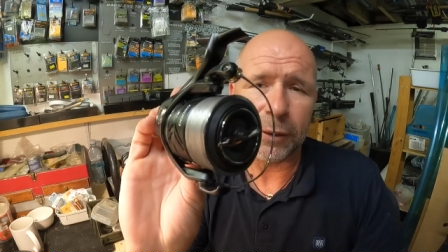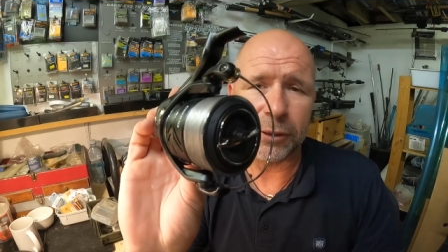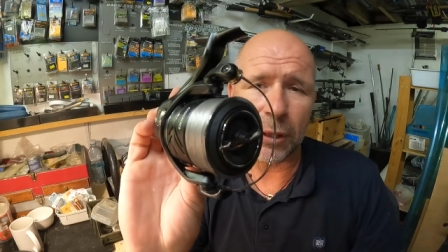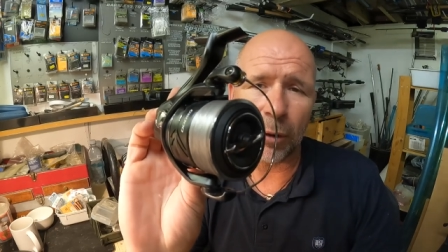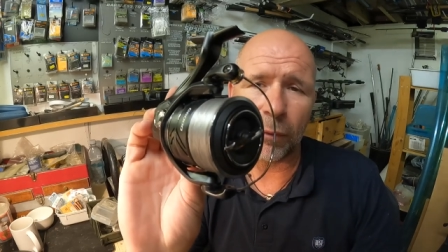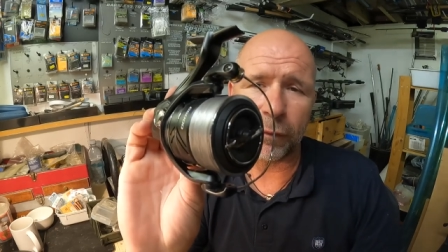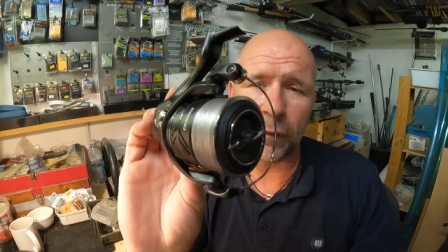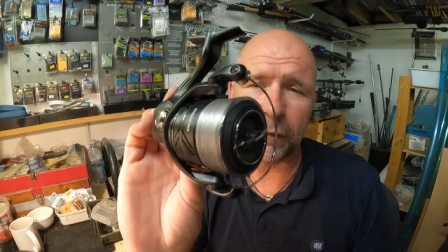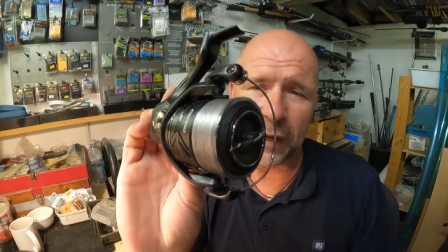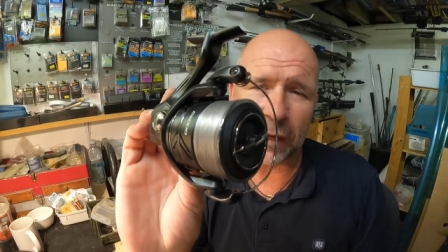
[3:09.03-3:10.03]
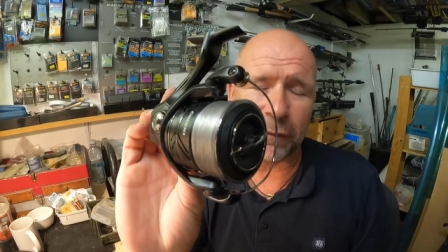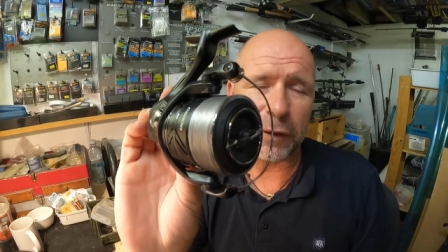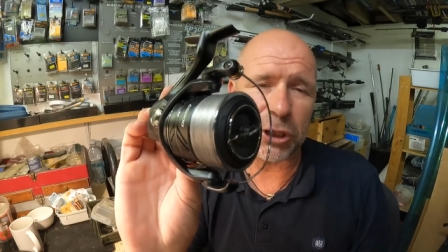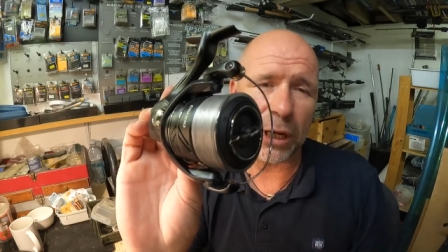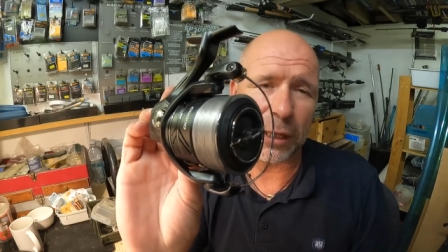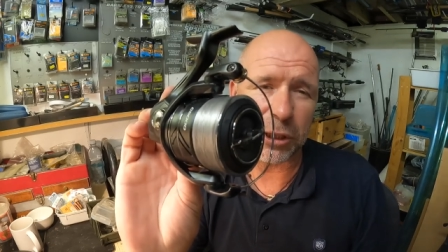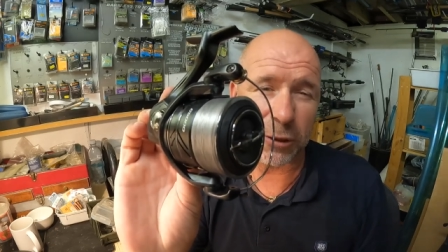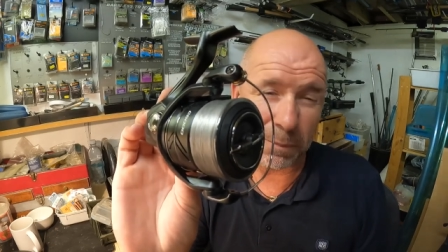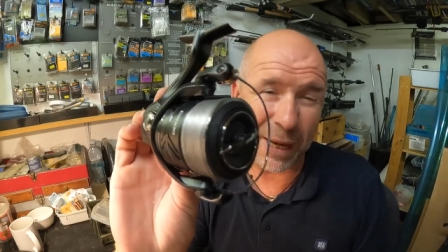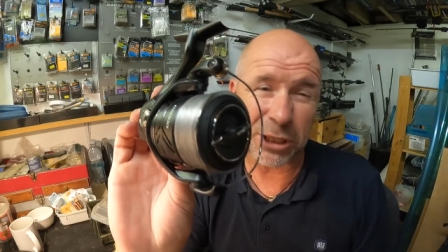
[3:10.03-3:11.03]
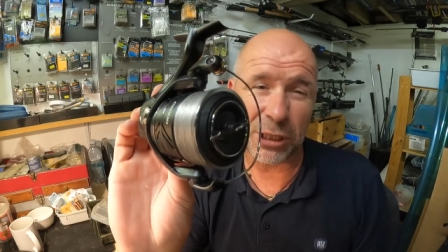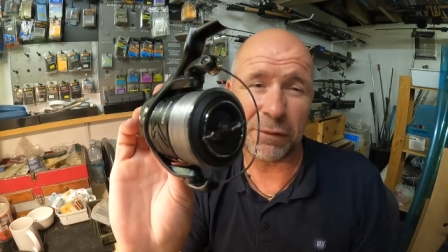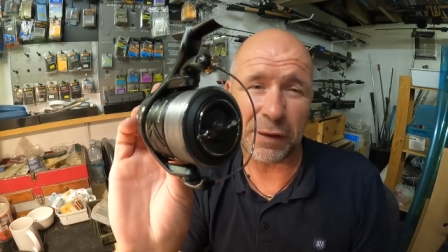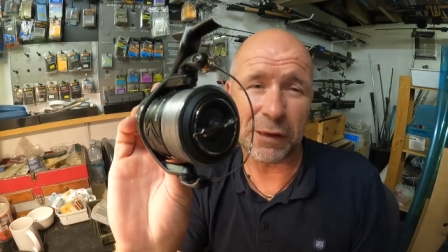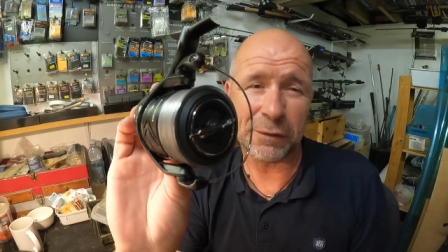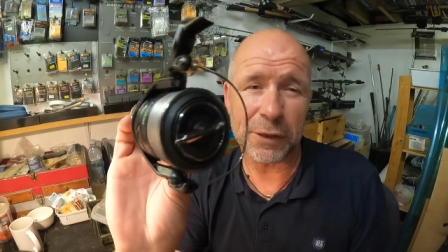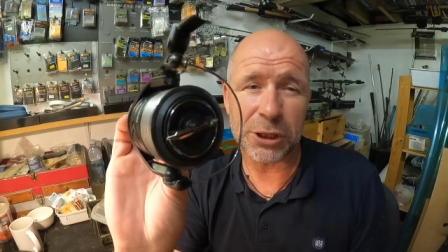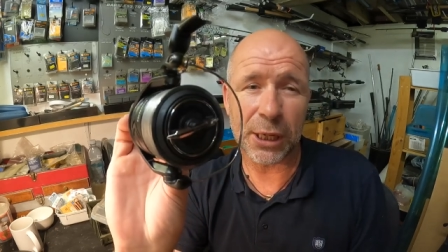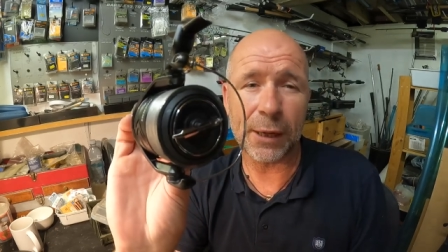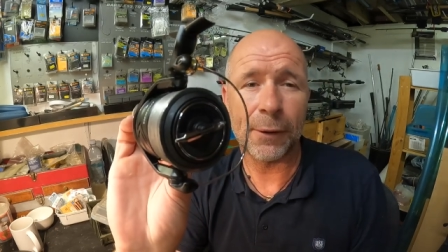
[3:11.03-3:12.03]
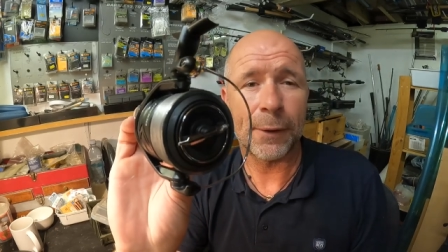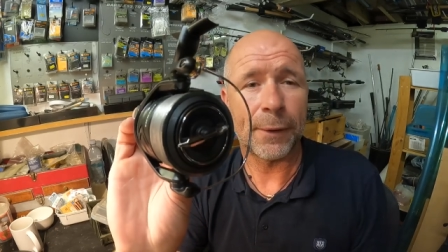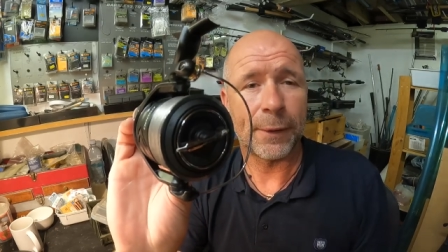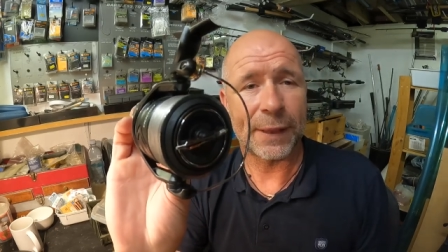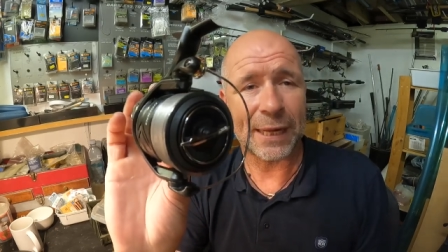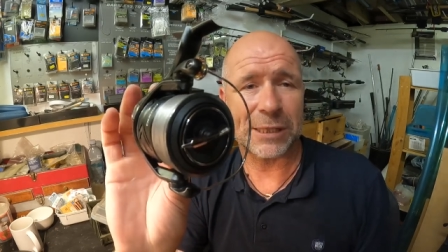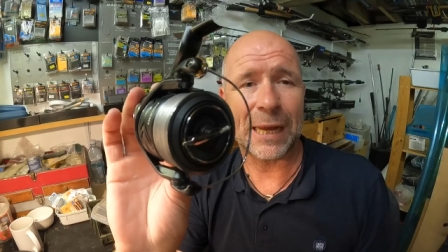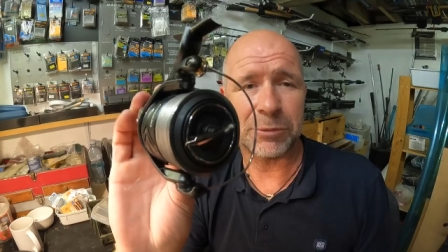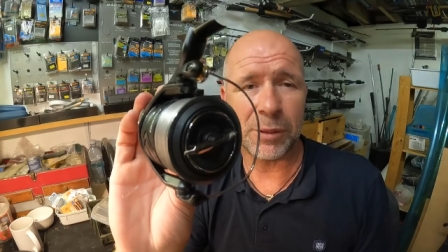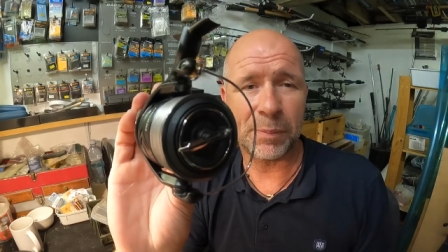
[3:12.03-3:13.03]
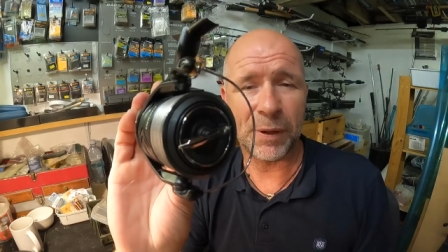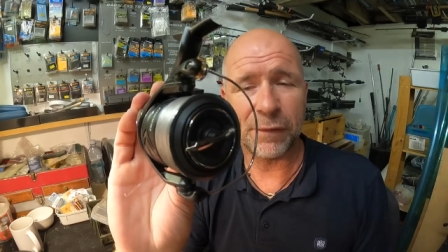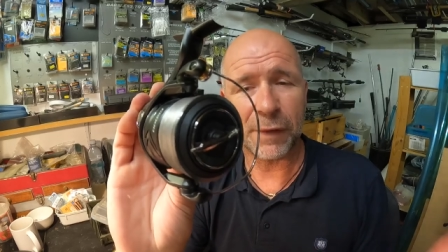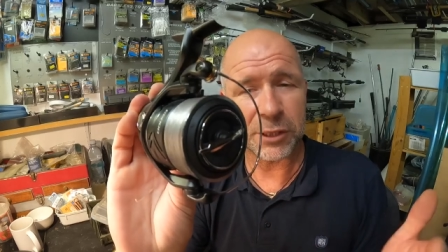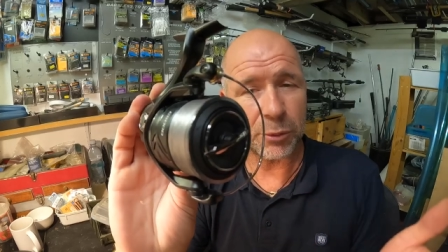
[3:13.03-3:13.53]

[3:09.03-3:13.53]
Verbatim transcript: So for feeder fishing, especially feeder fishing, that's absolutely perfect.